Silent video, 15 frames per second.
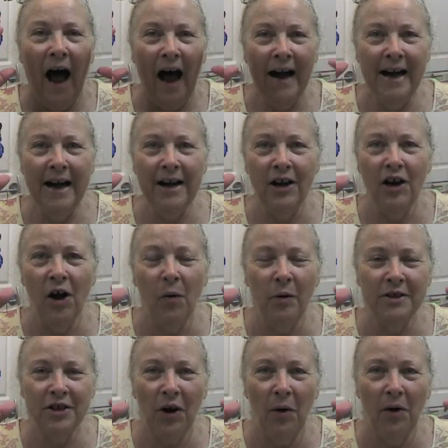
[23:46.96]
I need to know
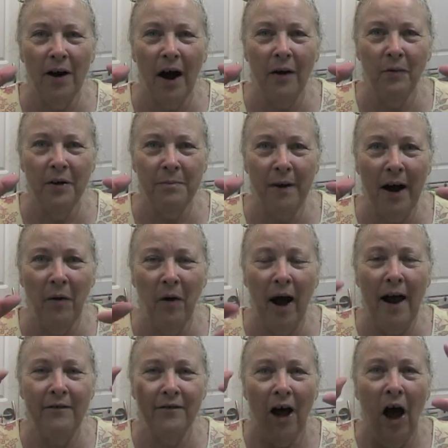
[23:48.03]
what's going on with my
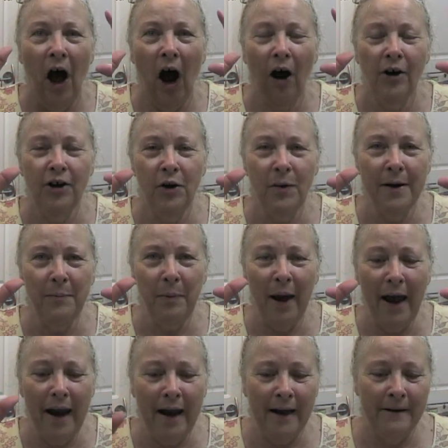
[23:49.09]
wife. Are you in
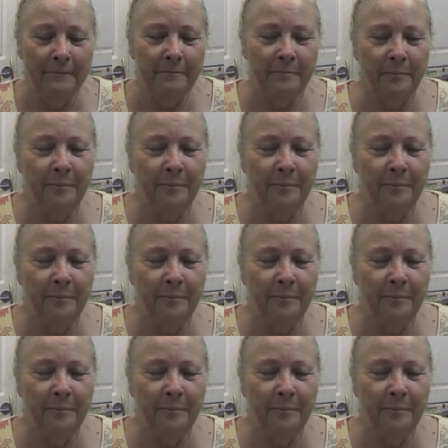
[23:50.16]
pain?